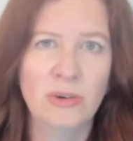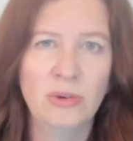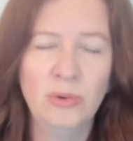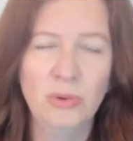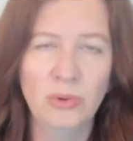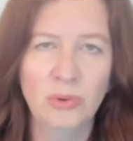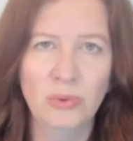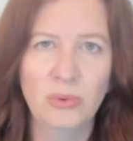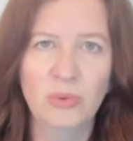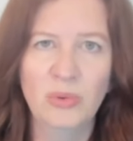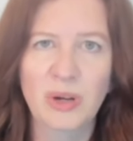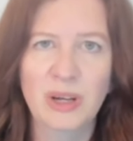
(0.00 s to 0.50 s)

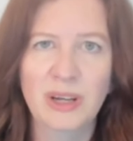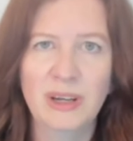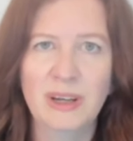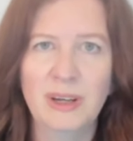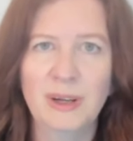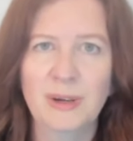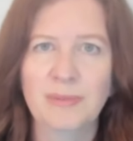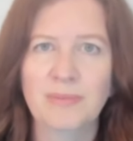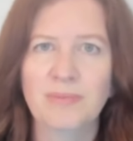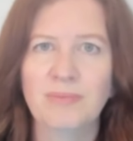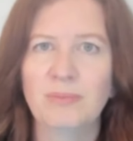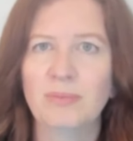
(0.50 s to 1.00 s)
who,
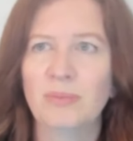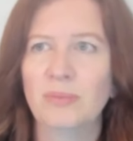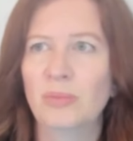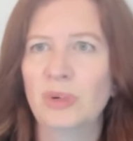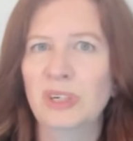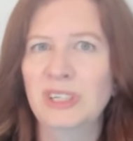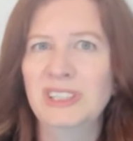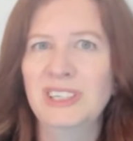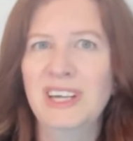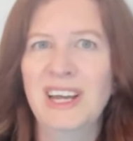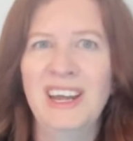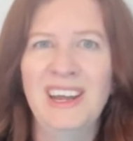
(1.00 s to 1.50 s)

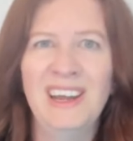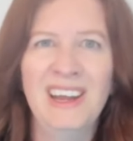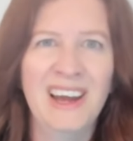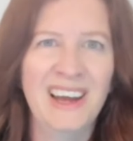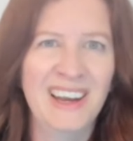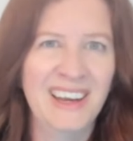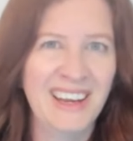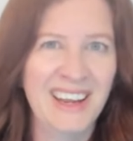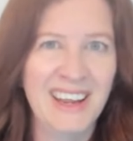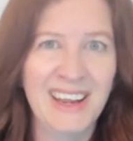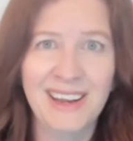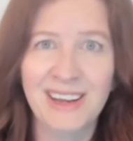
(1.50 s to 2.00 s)
which
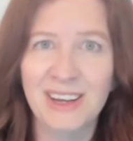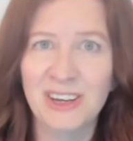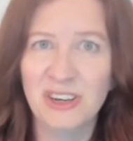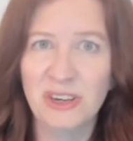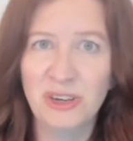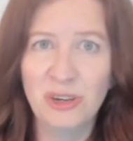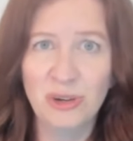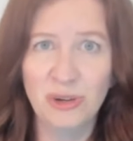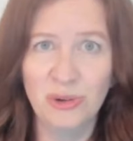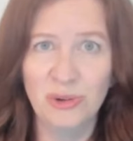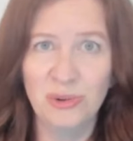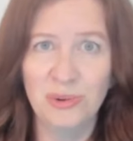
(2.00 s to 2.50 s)
AI can't
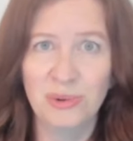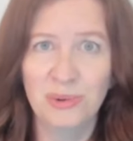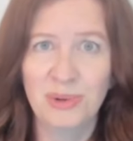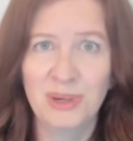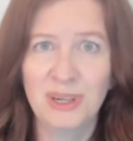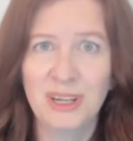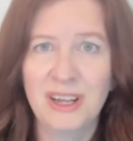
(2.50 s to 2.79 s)
do.